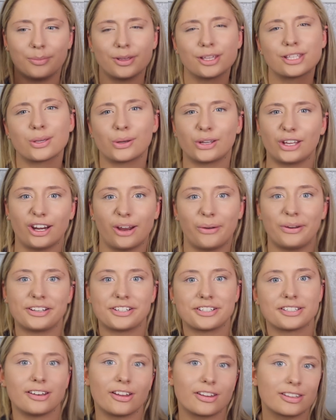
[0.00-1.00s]
So you know, it
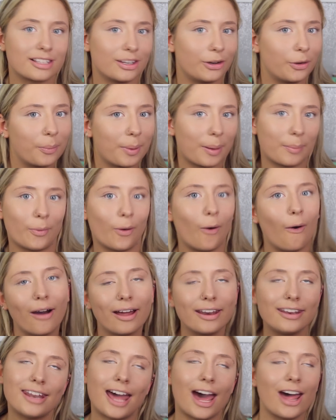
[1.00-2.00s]
just looks a little bit more
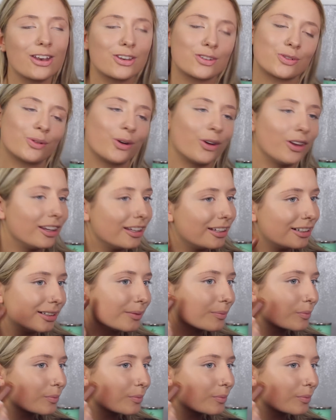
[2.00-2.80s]
natural.